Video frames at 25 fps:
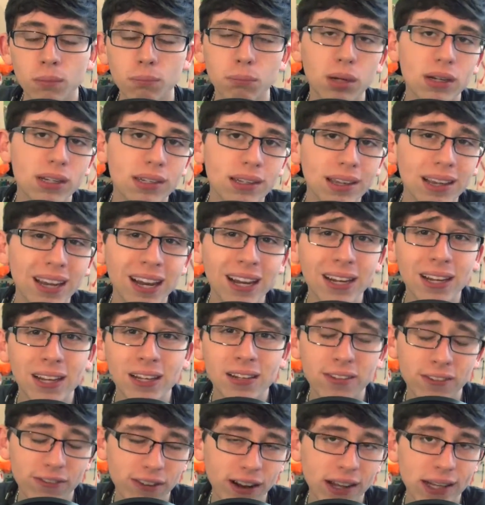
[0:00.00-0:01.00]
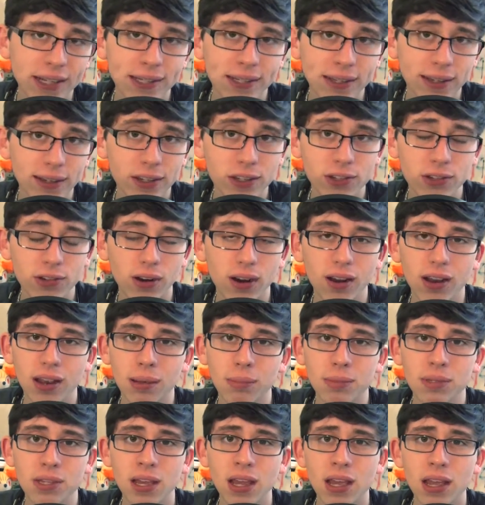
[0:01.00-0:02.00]
But Gein confessed to his
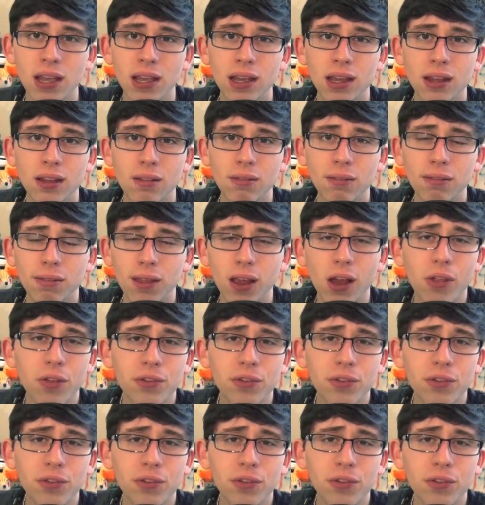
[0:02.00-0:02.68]
crimes. The